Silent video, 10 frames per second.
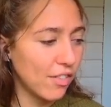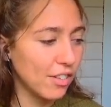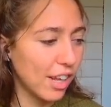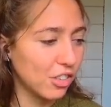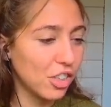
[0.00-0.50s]

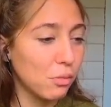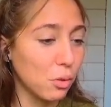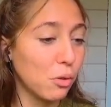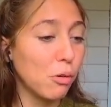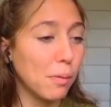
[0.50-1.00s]
There's actually
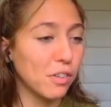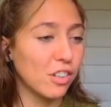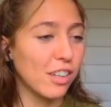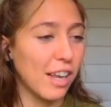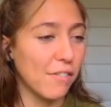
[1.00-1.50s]
woohoo
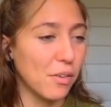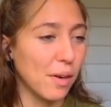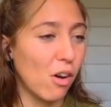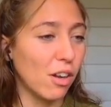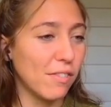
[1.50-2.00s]
bushes like
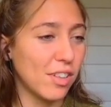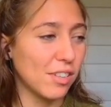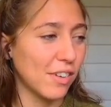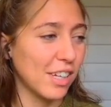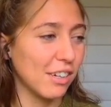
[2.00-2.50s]
everywhere. All of
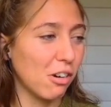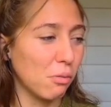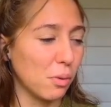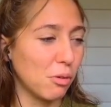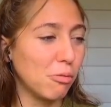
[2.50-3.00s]
these right here
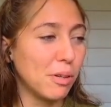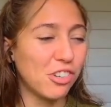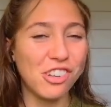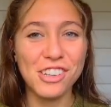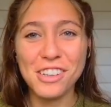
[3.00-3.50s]
are woohoo
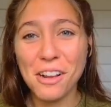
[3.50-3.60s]
bushes.